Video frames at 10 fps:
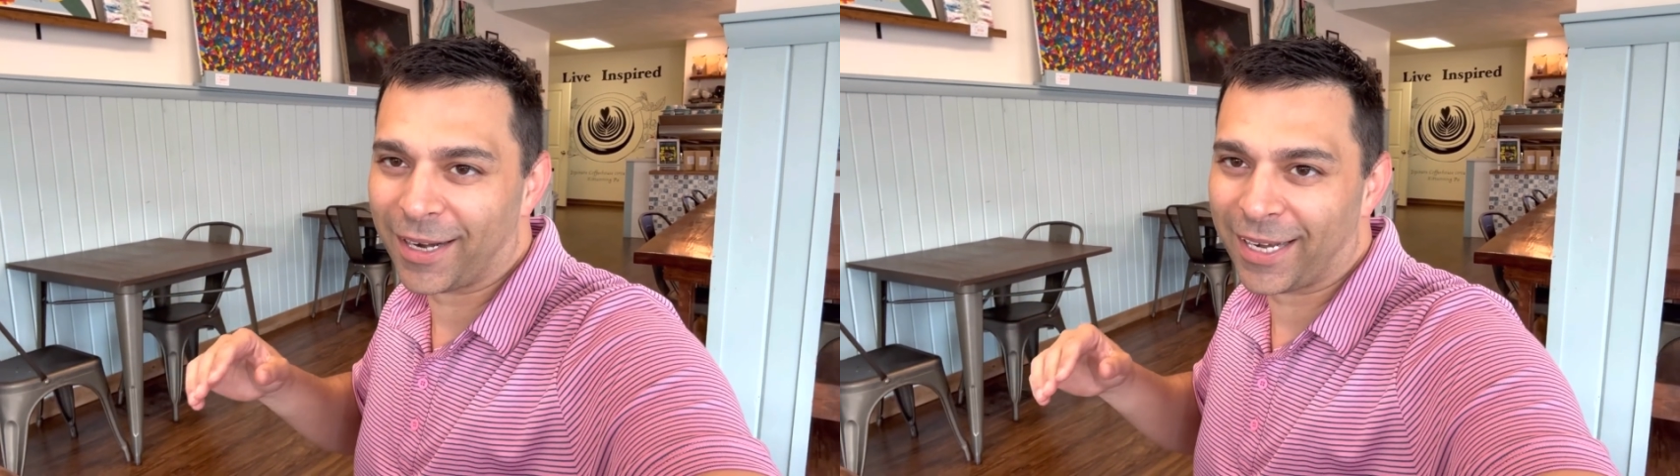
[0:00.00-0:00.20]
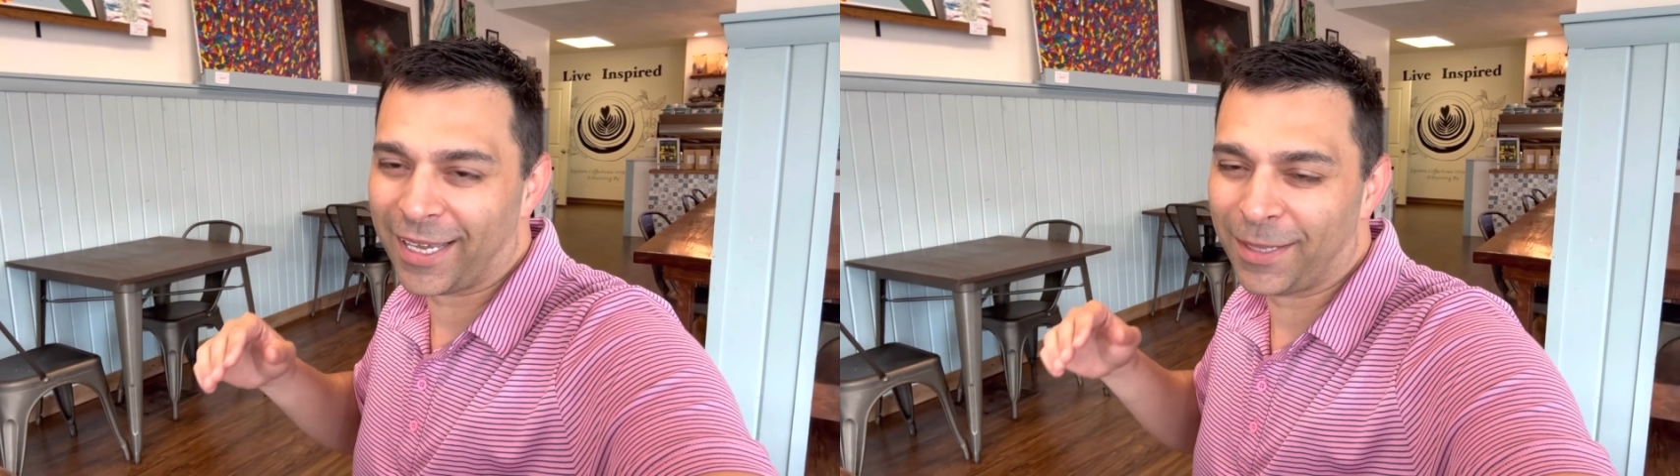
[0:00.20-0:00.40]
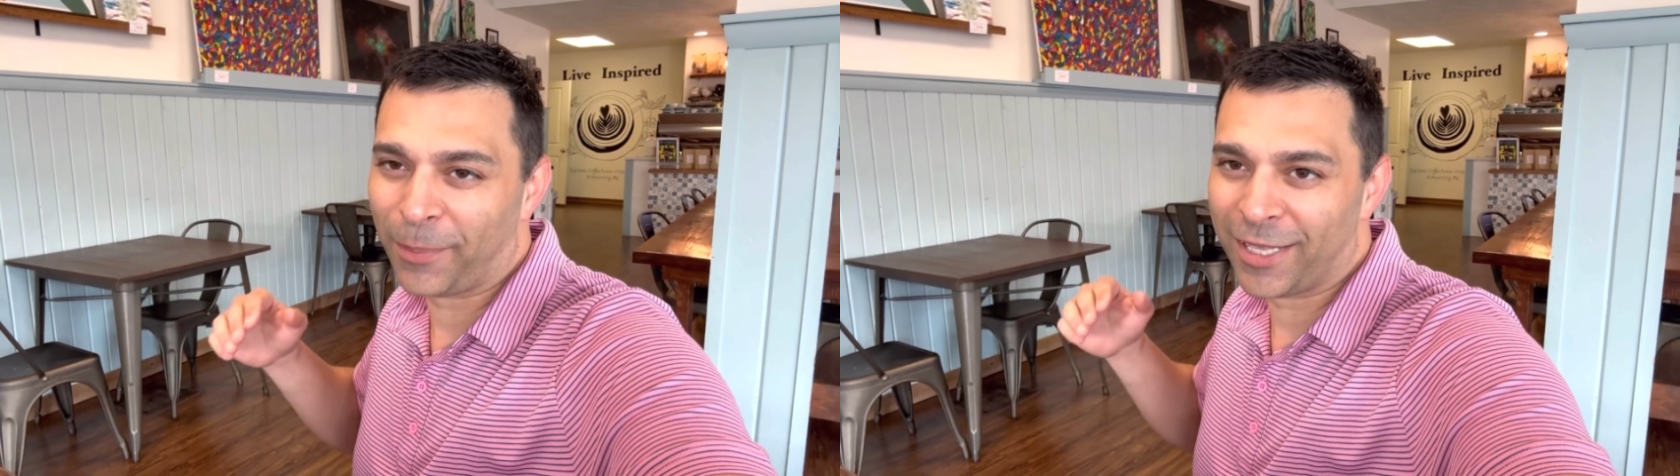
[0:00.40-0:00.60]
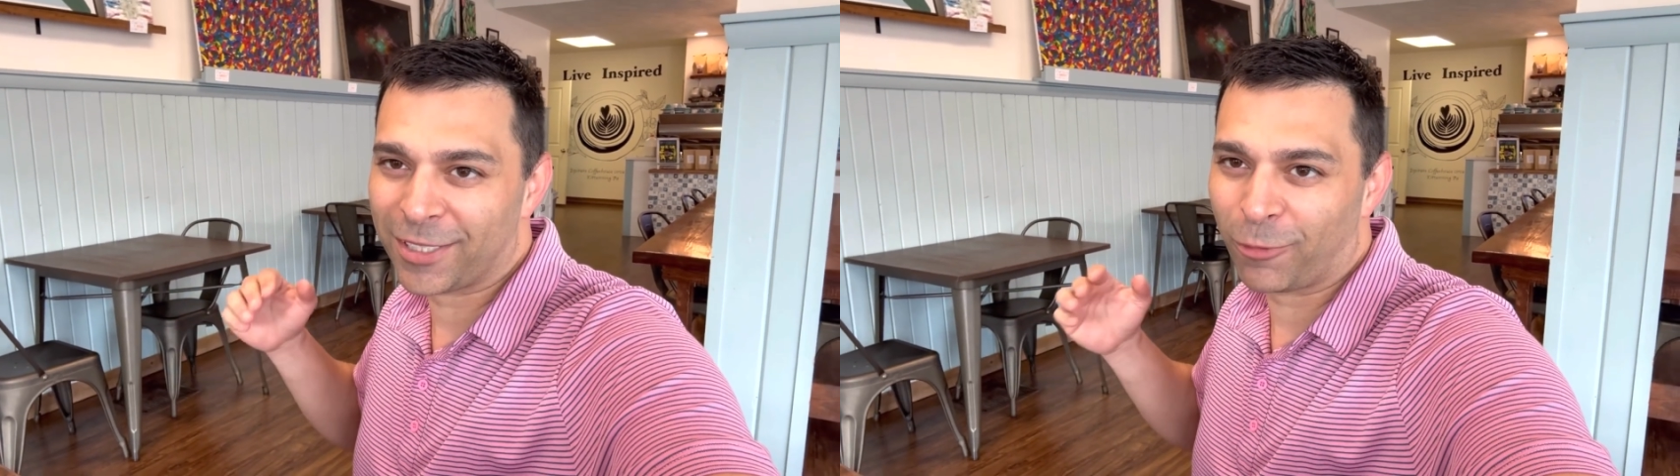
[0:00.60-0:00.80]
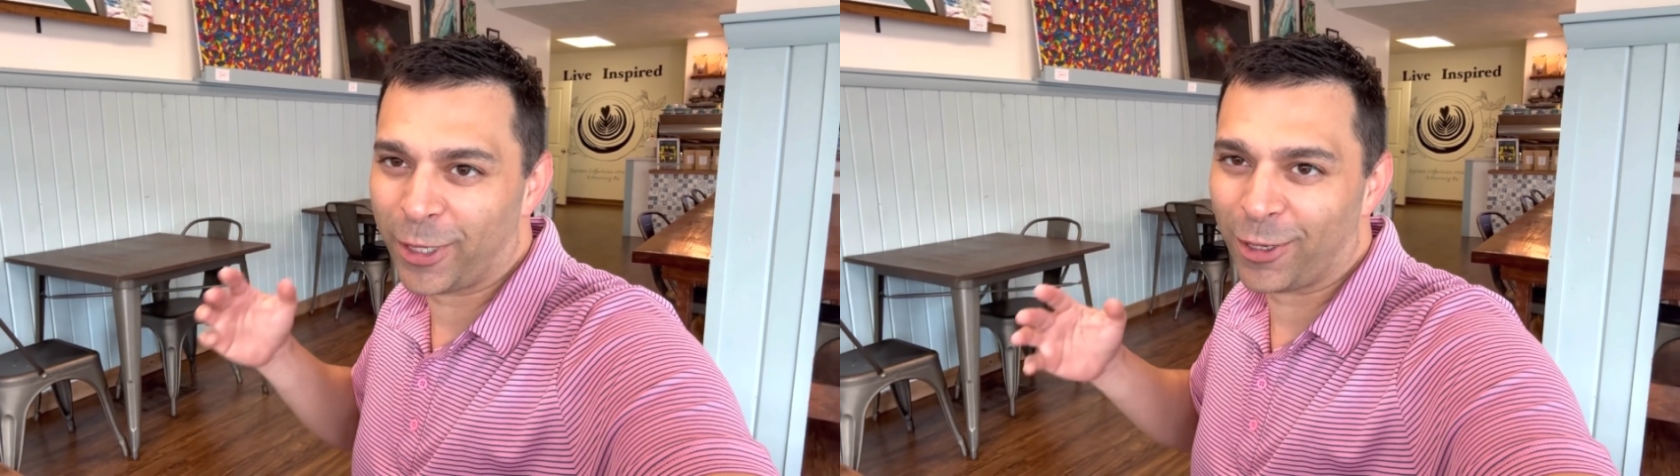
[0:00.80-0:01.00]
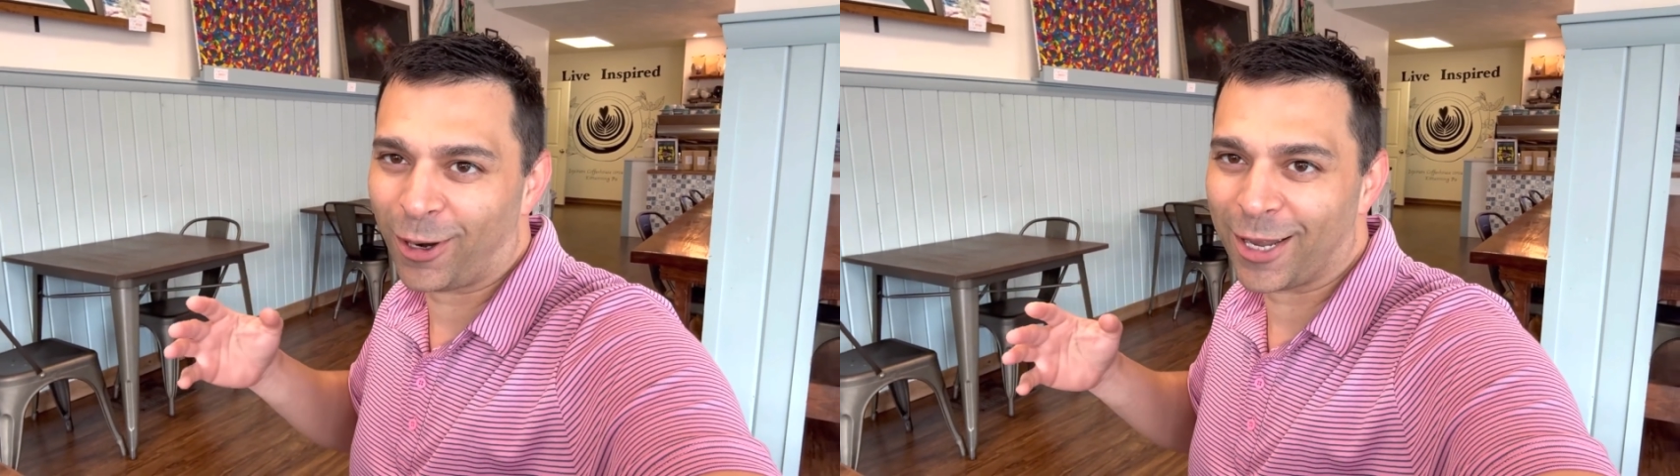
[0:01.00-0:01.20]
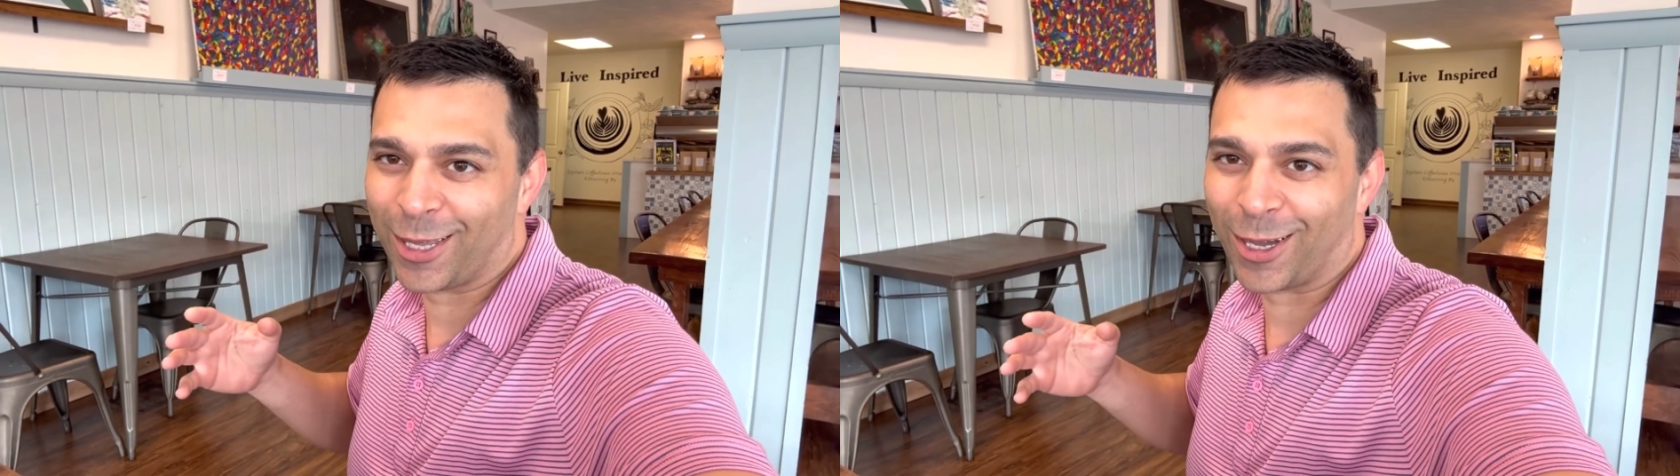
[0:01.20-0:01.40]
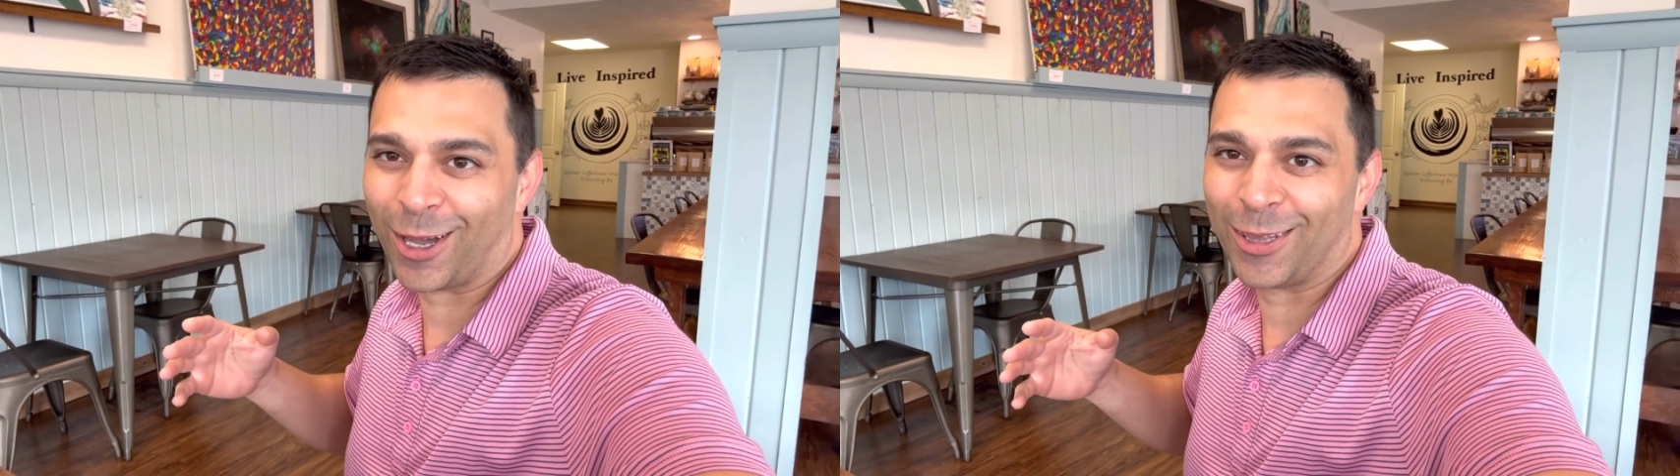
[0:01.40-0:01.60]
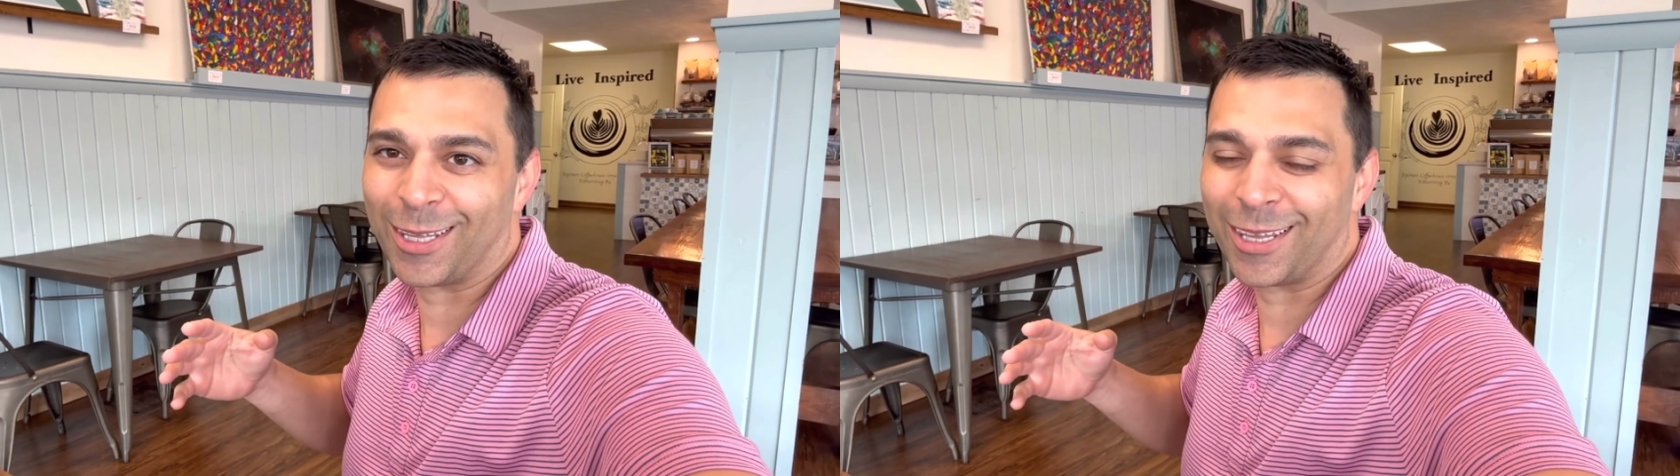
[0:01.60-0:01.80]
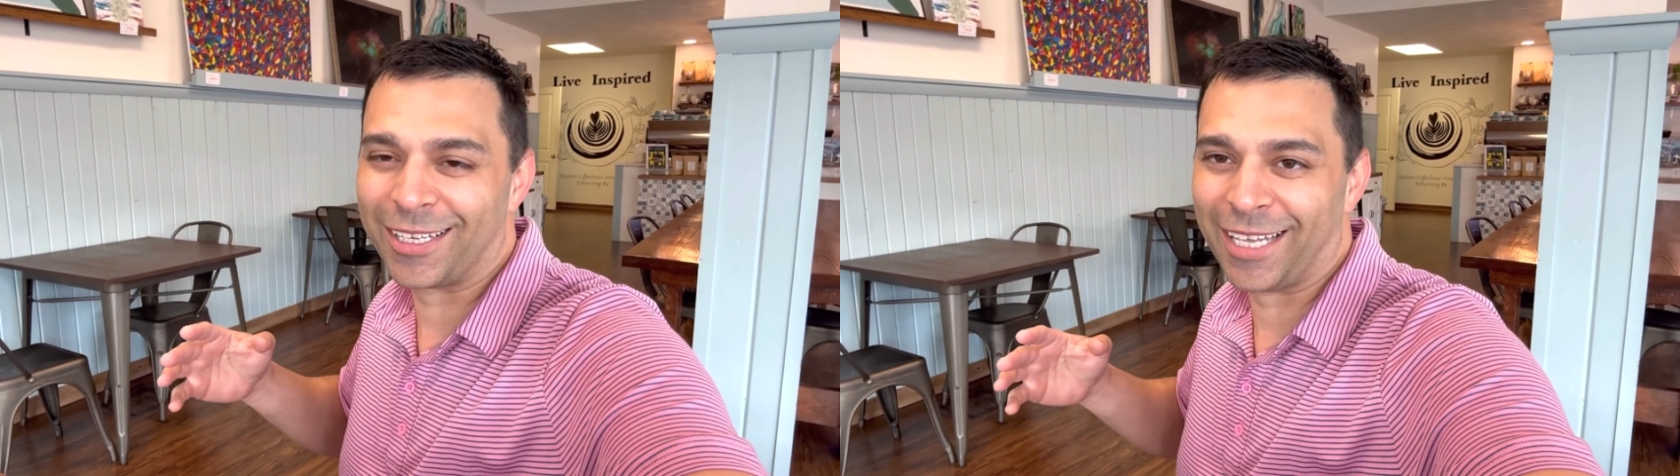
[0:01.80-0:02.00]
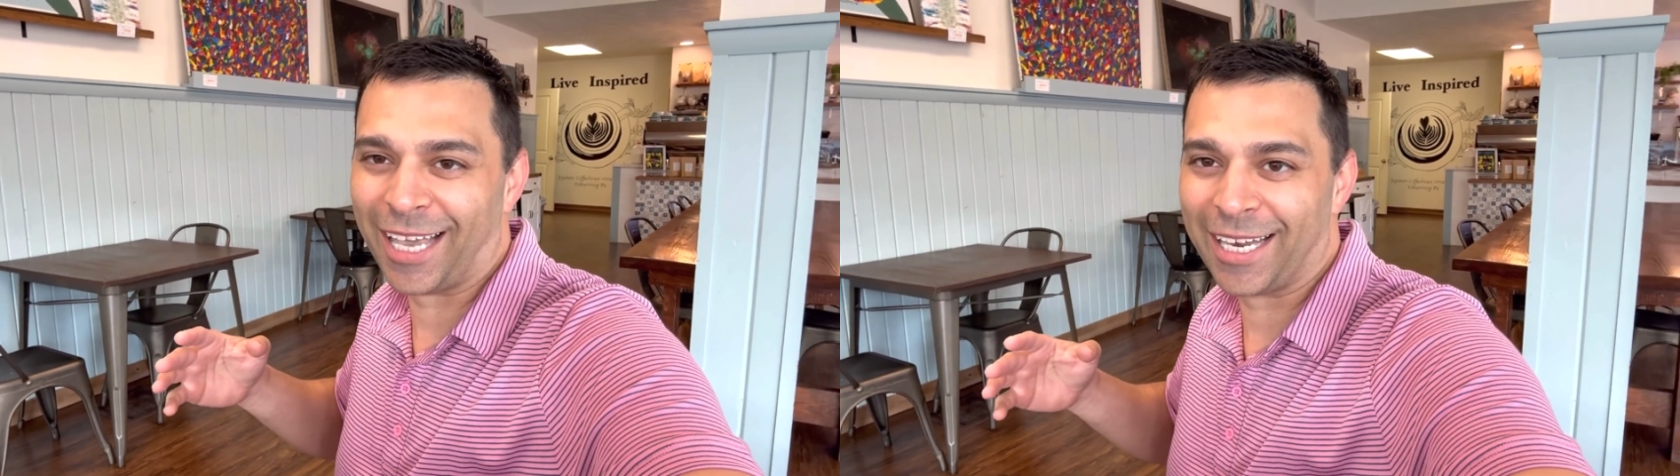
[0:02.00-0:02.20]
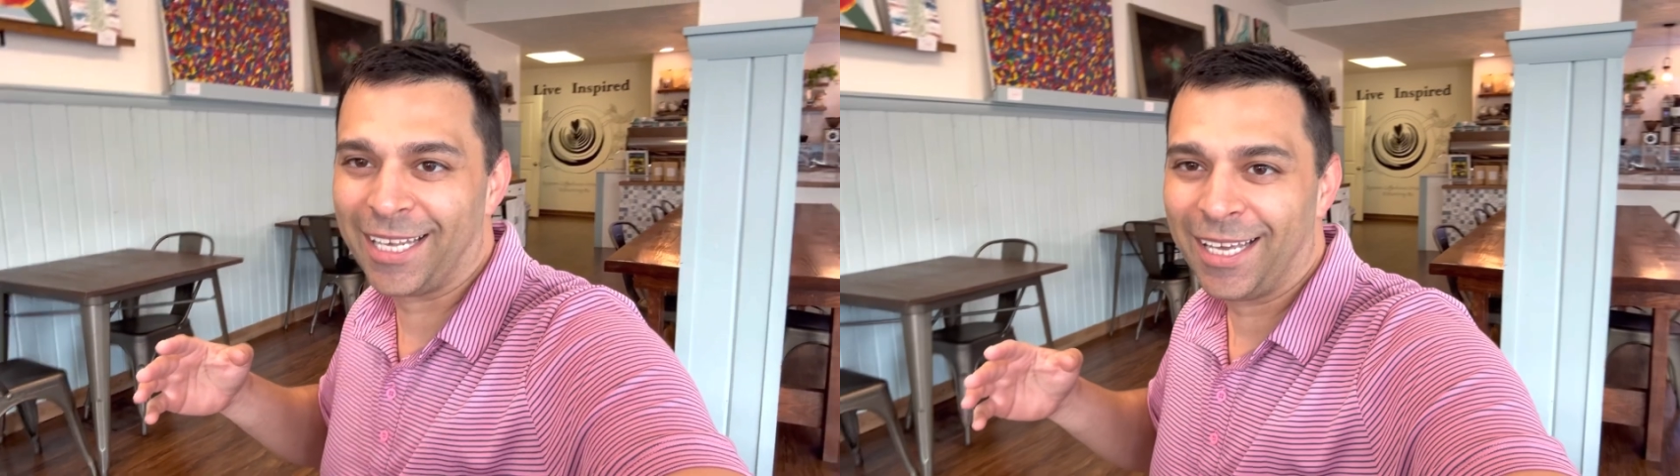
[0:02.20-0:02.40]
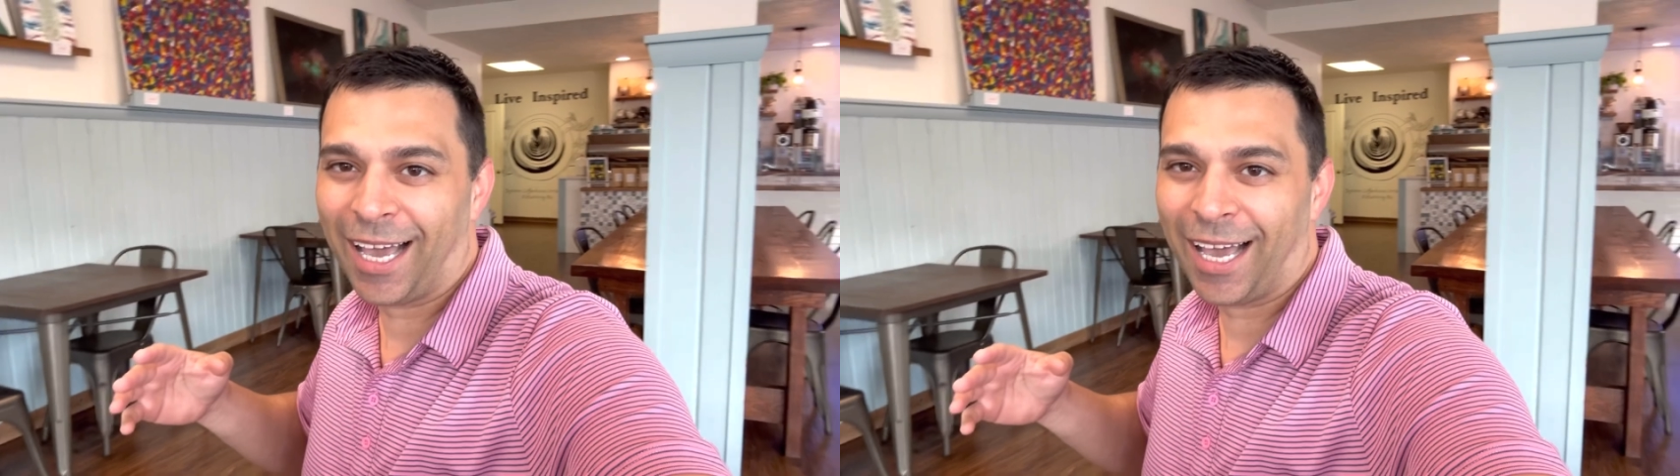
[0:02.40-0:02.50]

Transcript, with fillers: And again, depends on where you are, I think, on the date.